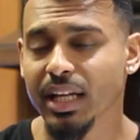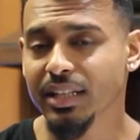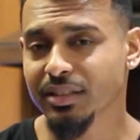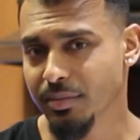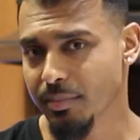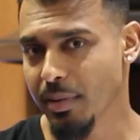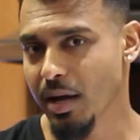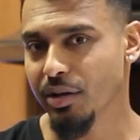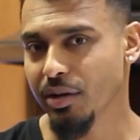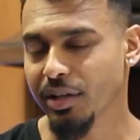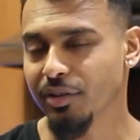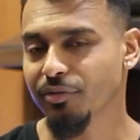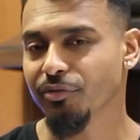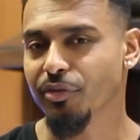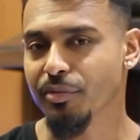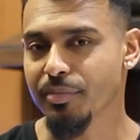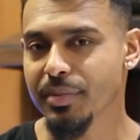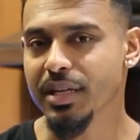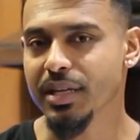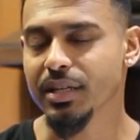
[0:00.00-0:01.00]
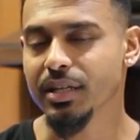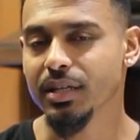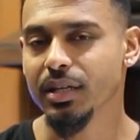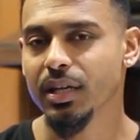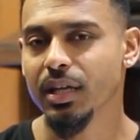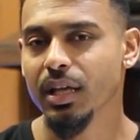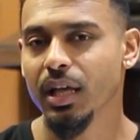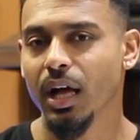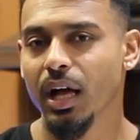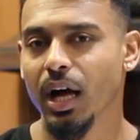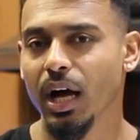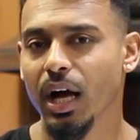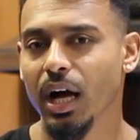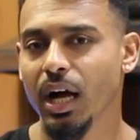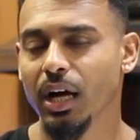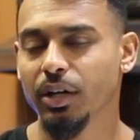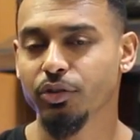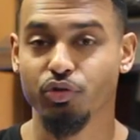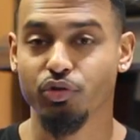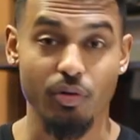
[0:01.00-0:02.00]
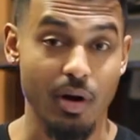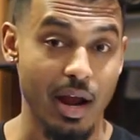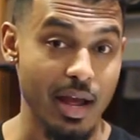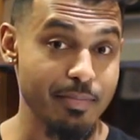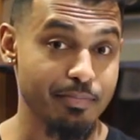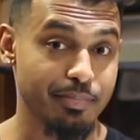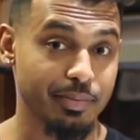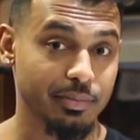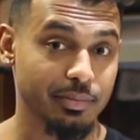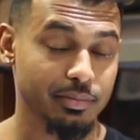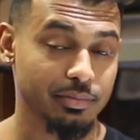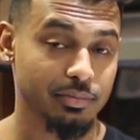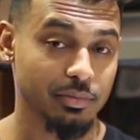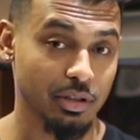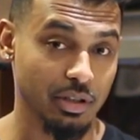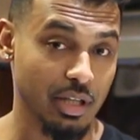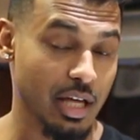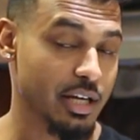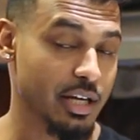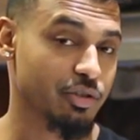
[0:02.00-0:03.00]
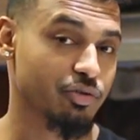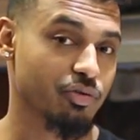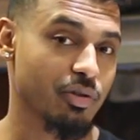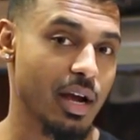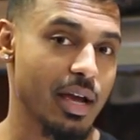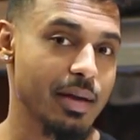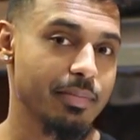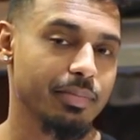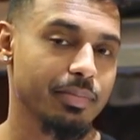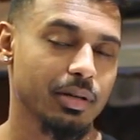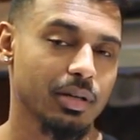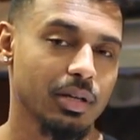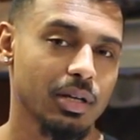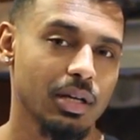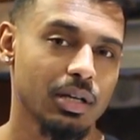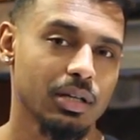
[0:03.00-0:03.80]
That's about it for me. Tripe. A lot of tripe.